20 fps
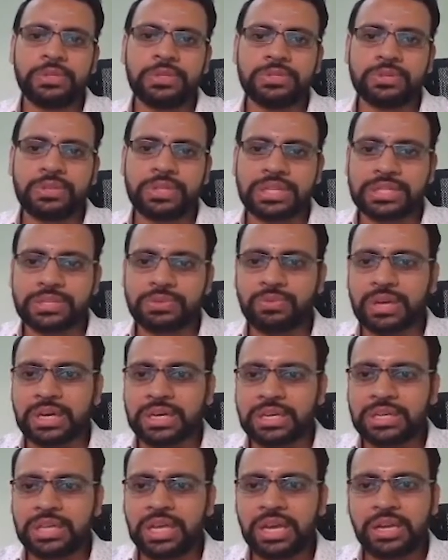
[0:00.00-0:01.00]
So that's
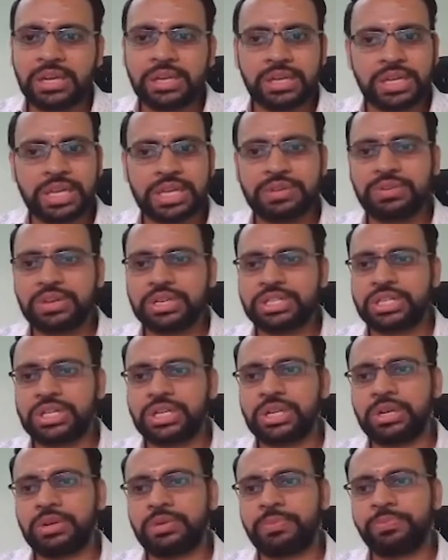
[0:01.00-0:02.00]
what the
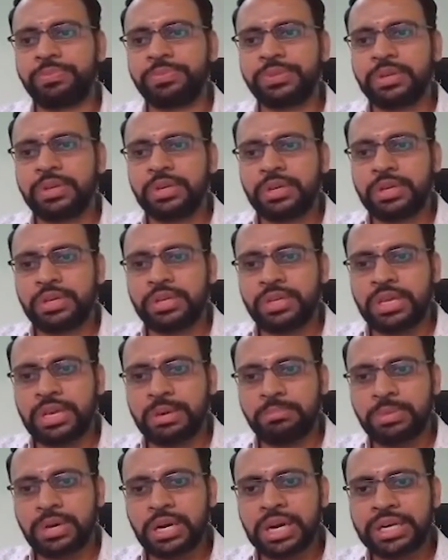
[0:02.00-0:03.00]
equation now,
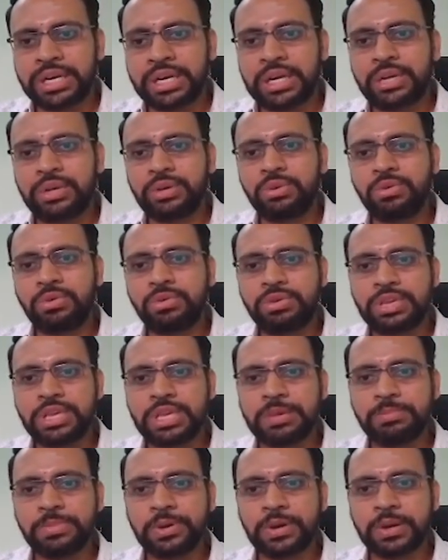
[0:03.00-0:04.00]
m naught into
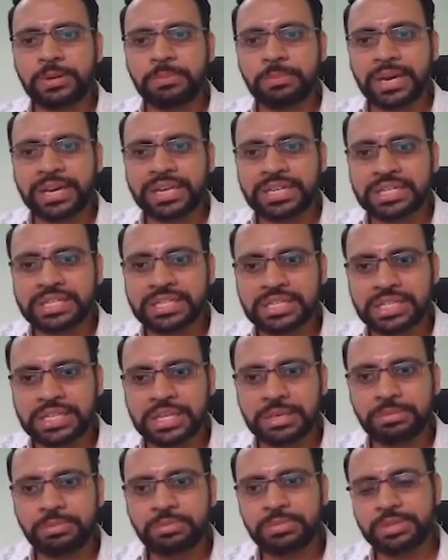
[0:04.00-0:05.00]
e power minus
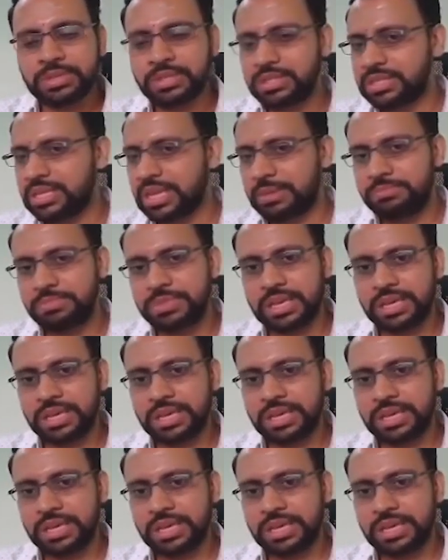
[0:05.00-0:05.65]
t, the same thing,